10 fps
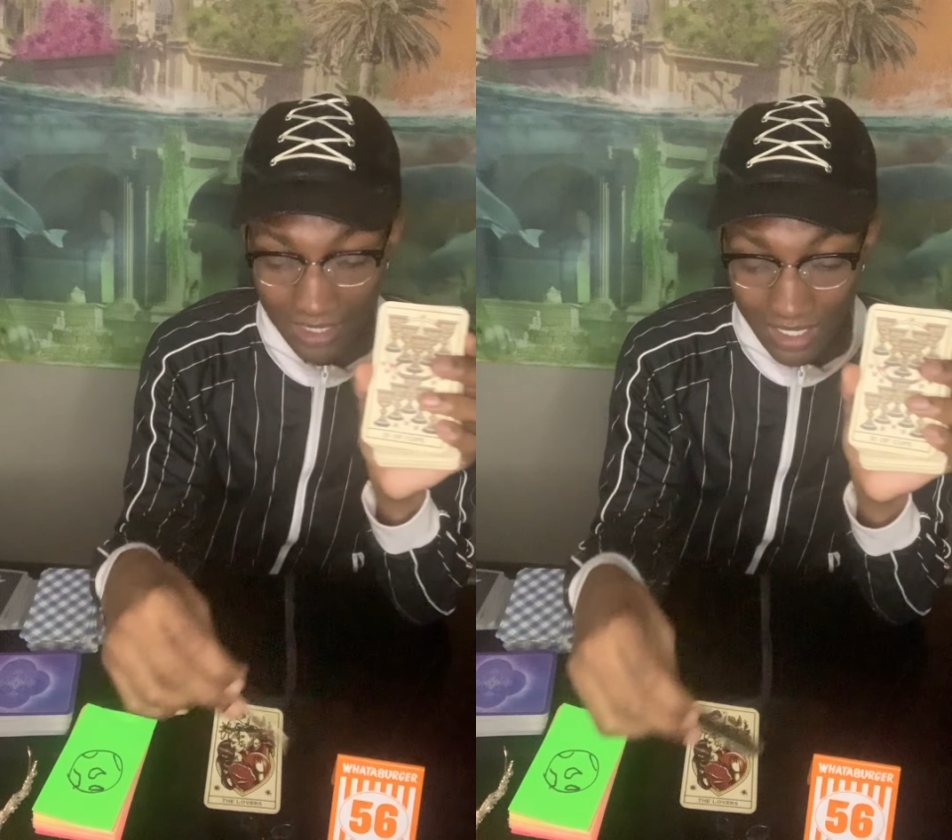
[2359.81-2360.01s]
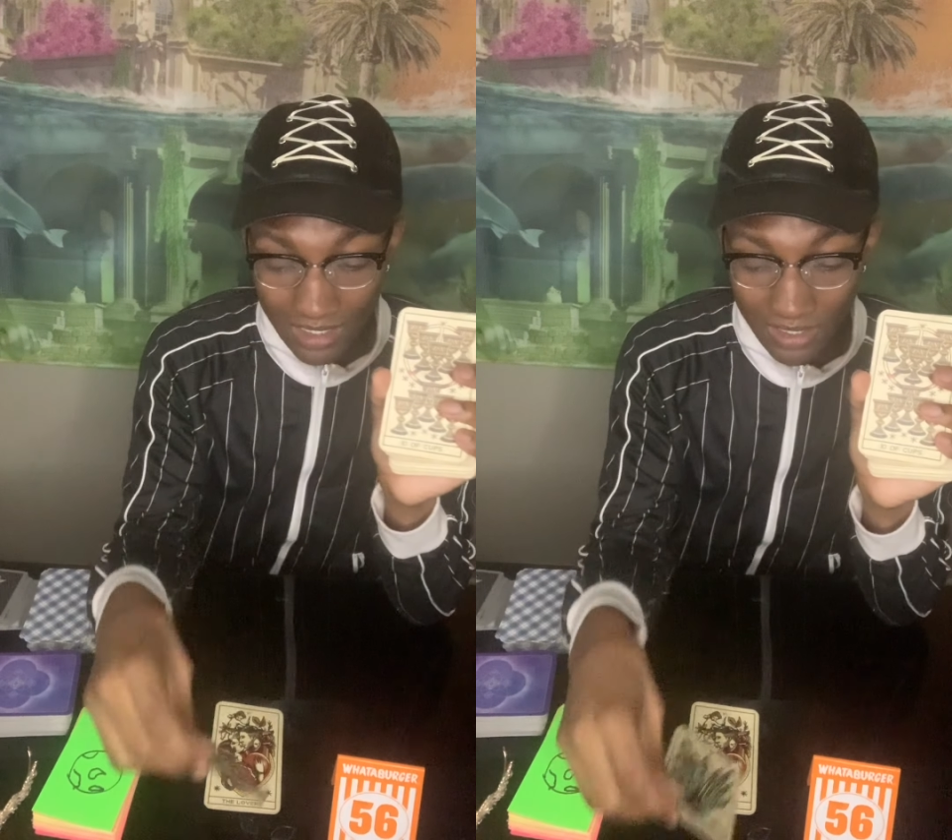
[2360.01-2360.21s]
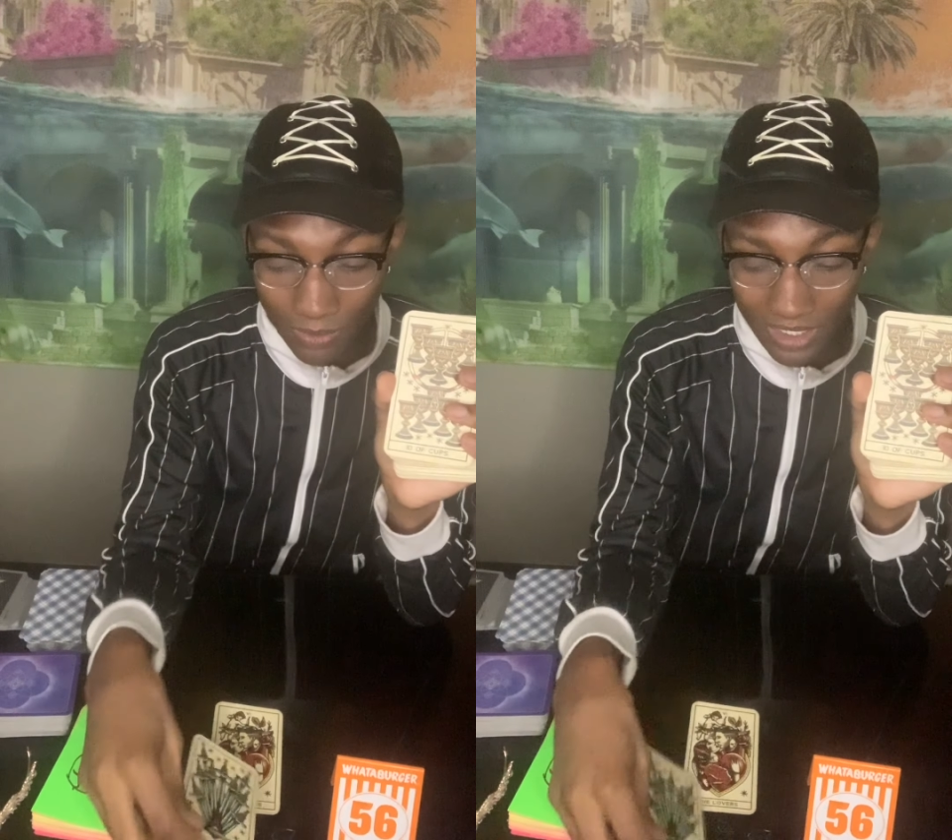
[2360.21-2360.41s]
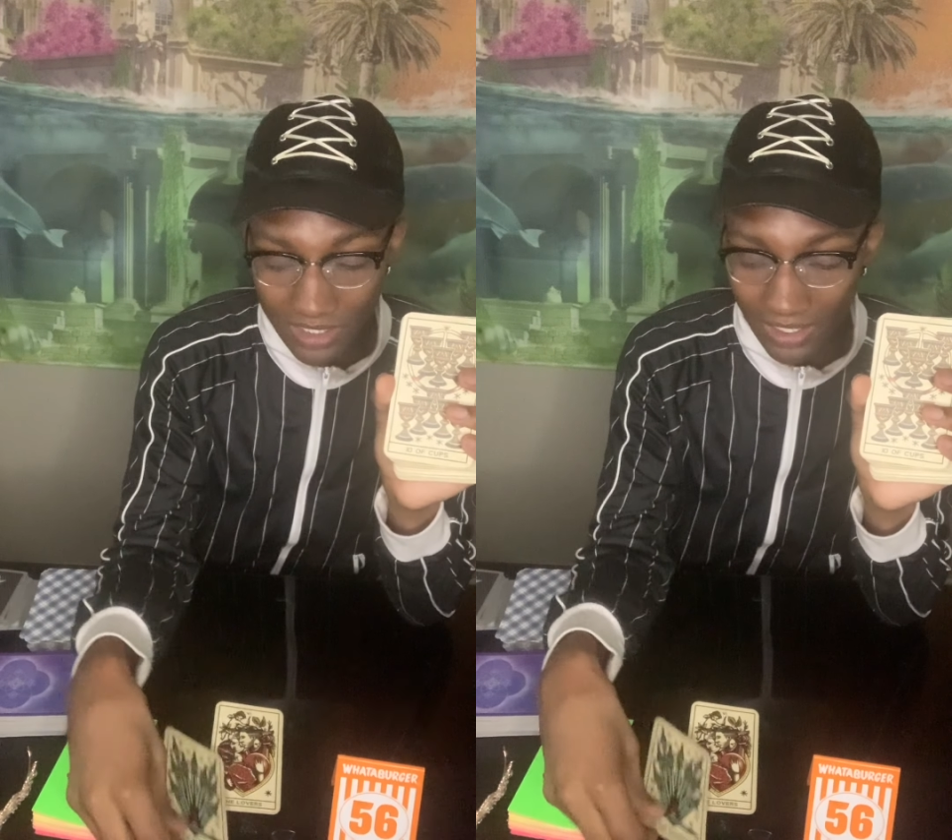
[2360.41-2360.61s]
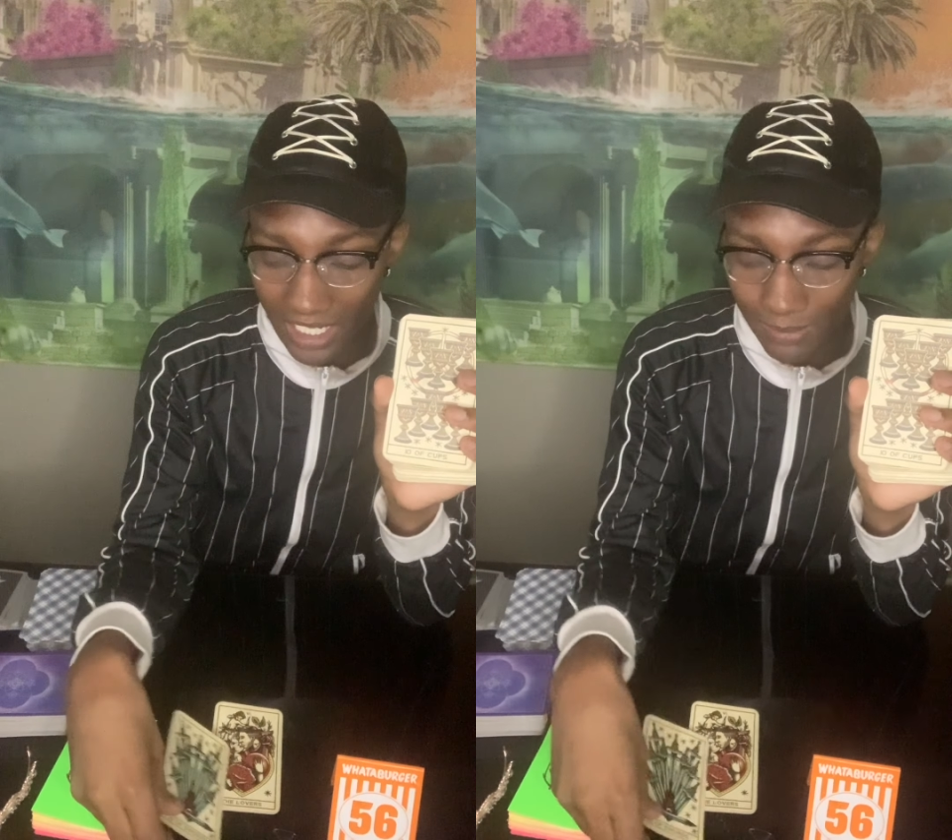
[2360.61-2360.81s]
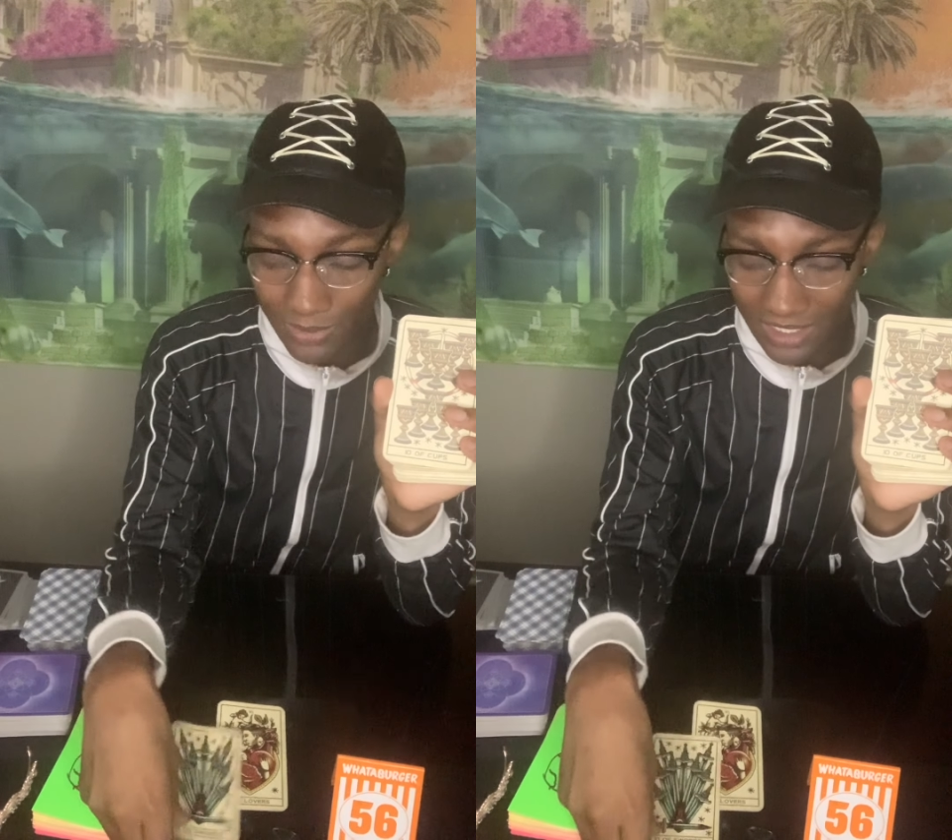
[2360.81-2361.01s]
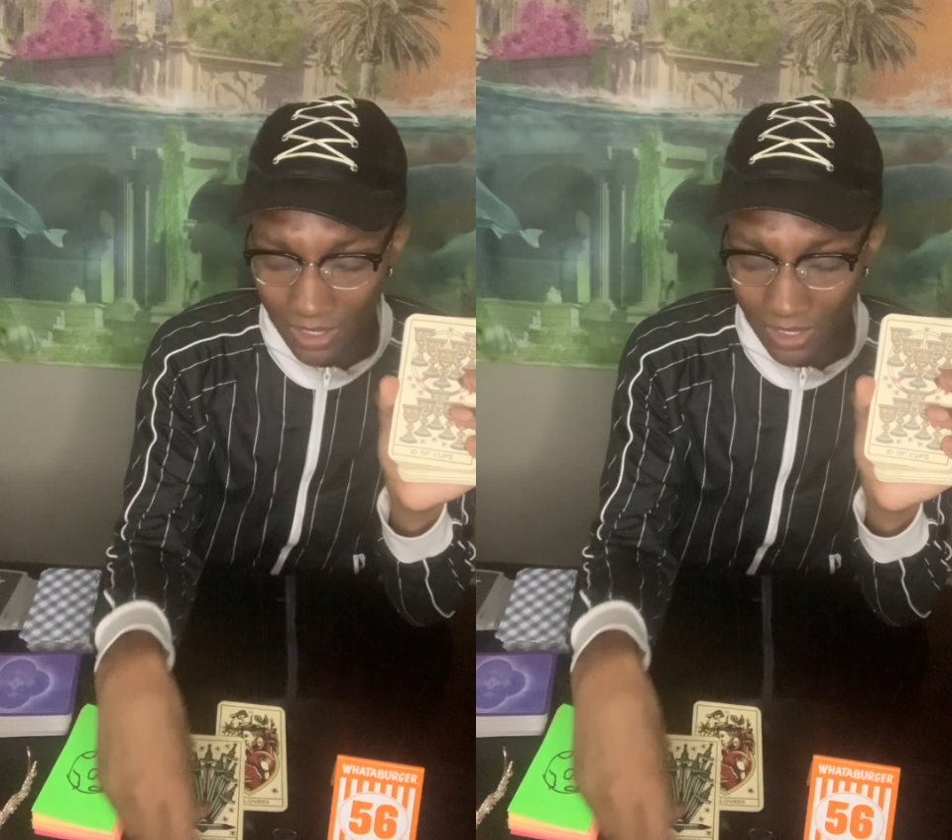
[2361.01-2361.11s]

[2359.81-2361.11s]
So once you're able to